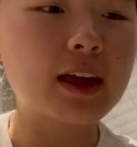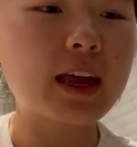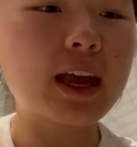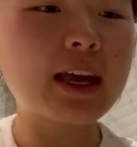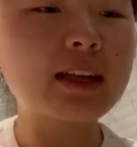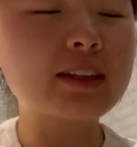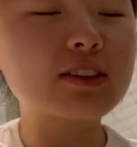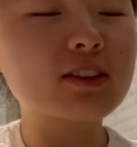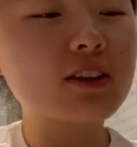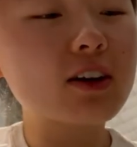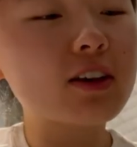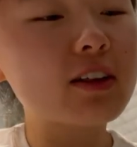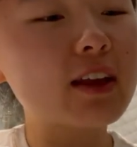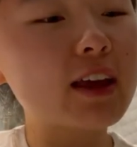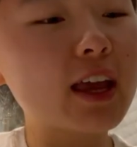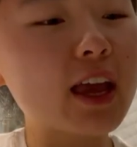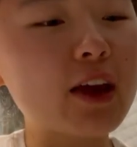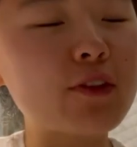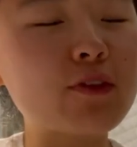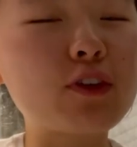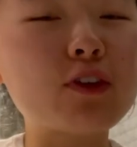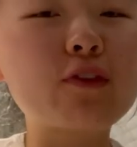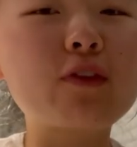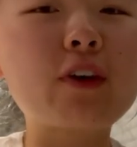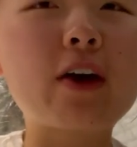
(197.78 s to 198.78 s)
It's got like, if
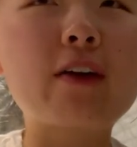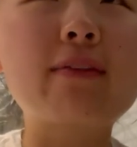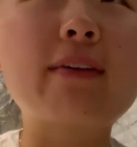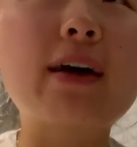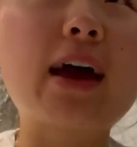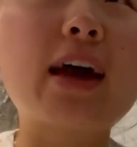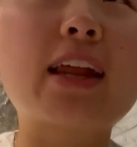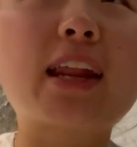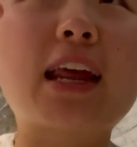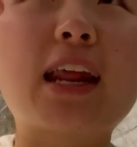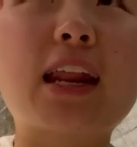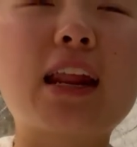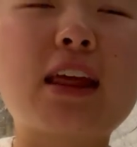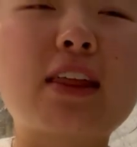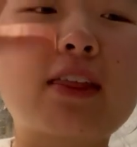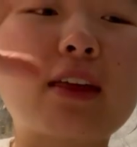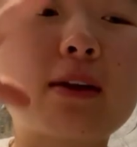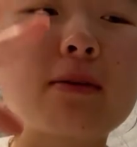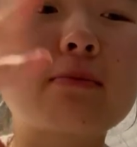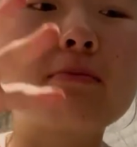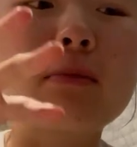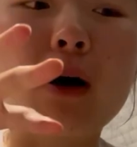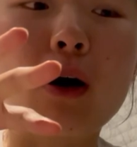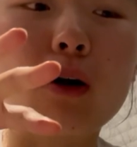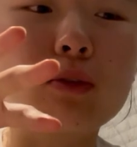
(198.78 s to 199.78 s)
you've ever had
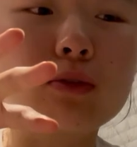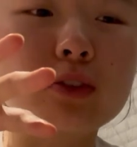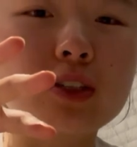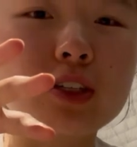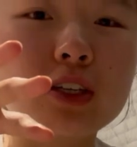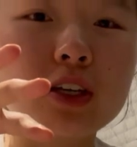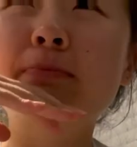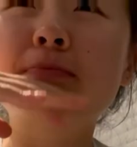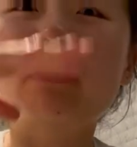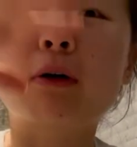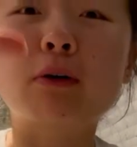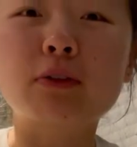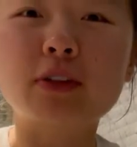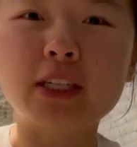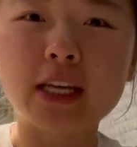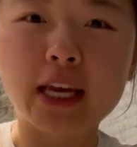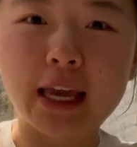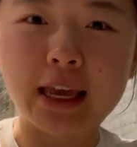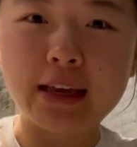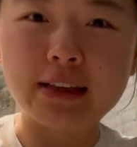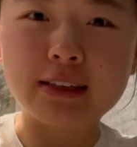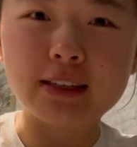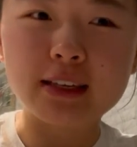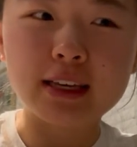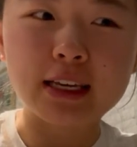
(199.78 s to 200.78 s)
anything
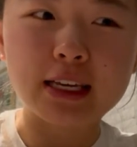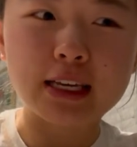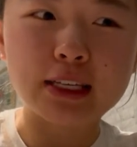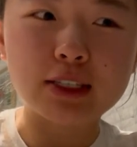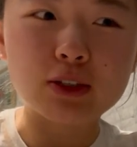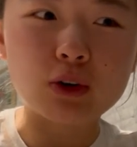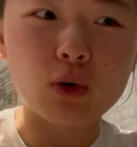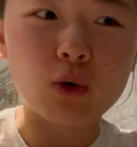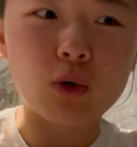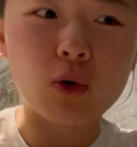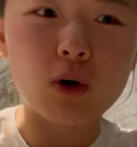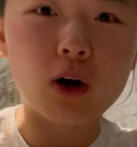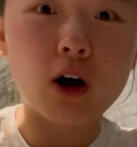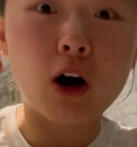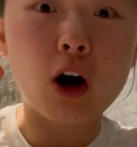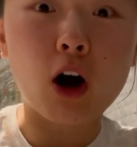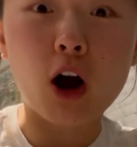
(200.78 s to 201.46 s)
Maltesers or